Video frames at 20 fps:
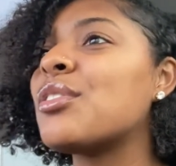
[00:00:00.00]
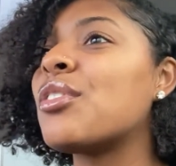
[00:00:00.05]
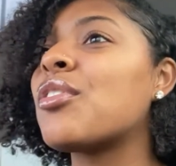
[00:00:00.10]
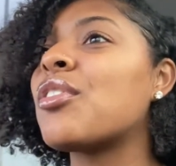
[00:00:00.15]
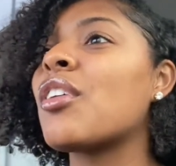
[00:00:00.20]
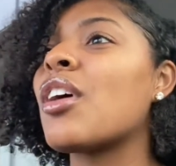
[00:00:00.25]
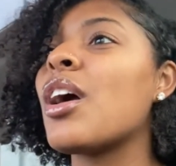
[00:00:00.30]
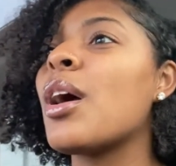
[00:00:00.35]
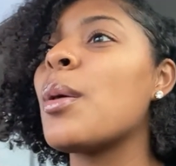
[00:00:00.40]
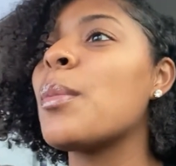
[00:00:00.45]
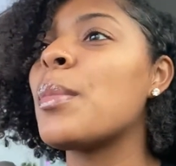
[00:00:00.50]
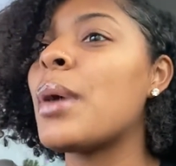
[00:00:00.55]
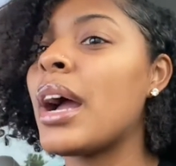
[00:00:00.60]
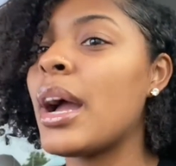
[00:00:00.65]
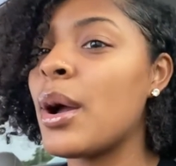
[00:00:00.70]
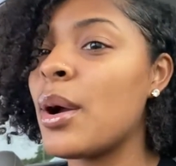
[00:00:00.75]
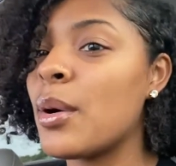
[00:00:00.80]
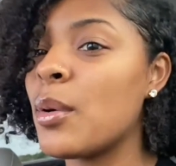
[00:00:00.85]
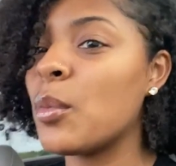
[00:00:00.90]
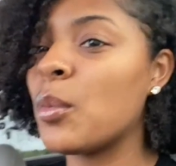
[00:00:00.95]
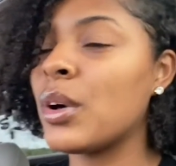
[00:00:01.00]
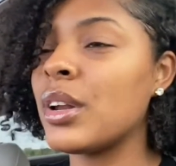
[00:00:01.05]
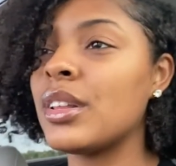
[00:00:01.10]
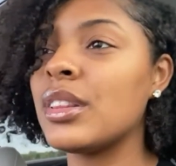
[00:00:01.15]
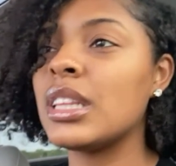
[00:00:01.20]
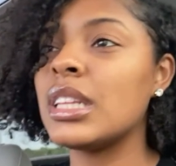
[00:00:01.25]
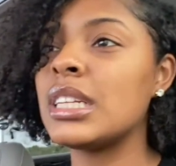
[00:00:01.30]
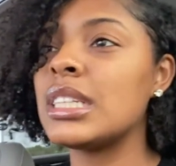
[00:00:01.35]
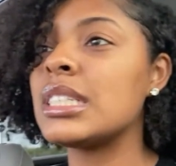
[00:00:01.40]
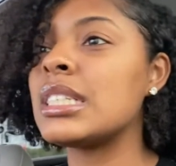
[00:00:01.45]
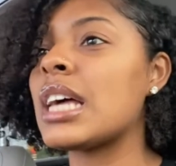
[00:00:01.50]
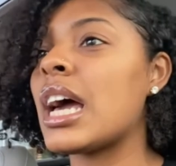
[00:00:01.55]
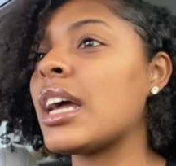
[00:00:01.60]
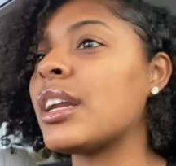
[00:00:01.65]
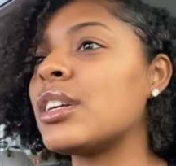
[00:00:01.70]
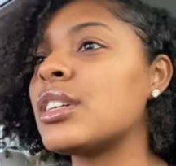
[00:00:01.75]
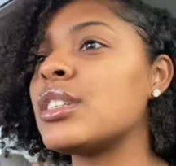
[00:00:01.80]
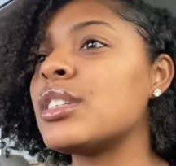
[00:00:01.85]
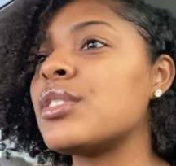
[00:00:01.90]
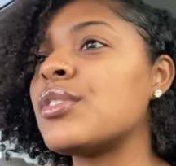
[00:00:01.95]
from one of the
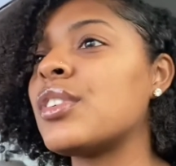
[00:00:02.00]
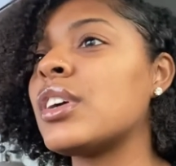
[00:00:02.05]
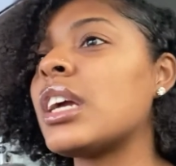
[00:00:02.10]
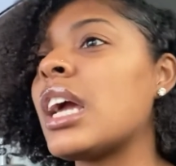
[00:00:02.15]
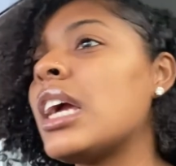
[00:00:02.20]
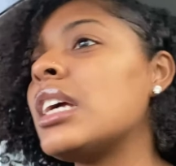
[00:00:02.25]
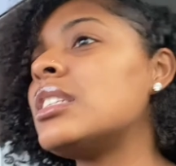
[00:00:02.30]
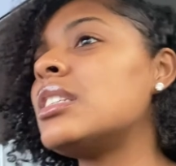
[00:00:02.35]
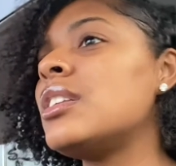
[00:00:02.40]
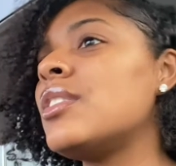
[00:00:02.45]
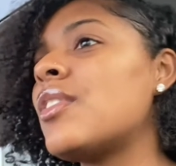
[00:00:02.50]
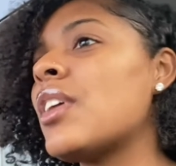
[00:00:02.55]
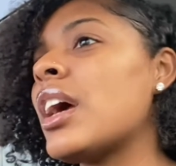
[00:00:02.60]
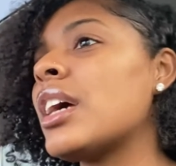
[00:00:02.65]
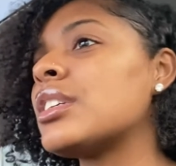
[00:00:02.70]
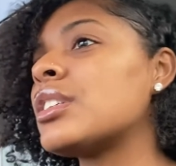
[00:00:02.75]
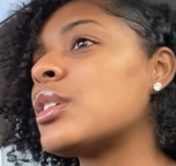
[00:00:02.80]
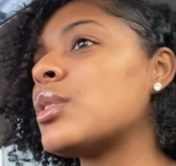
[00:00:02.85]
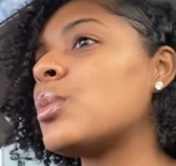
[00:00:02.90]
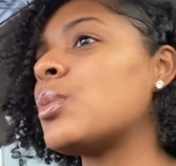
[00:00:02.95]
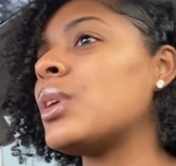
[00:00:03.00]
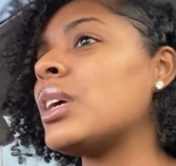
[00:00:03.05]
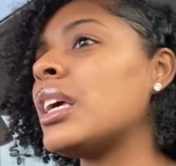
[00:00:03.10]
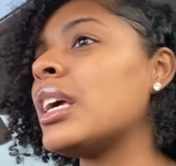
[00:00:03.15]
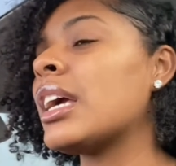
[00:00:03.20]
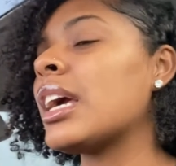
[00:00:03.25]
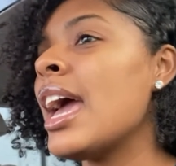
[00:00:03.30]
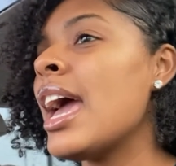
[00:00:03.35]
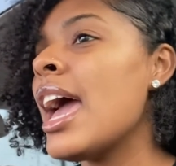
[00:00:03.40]
designers for KC Fashion Week,